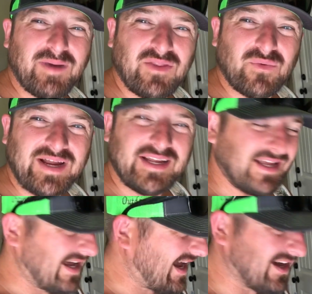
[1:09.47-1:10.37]
by the way,
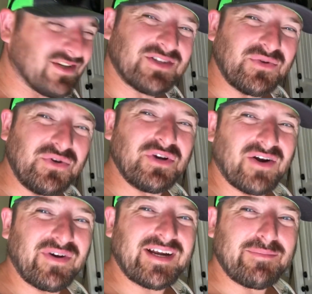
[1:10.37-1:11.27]
I also do
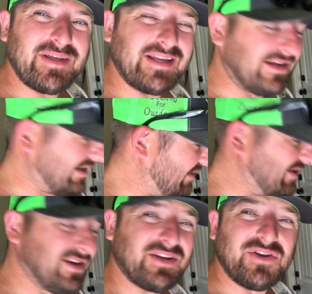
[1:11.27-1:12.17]
not recommend
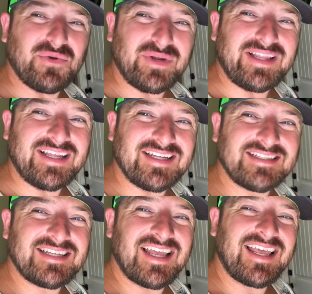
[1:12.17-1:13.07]
doing this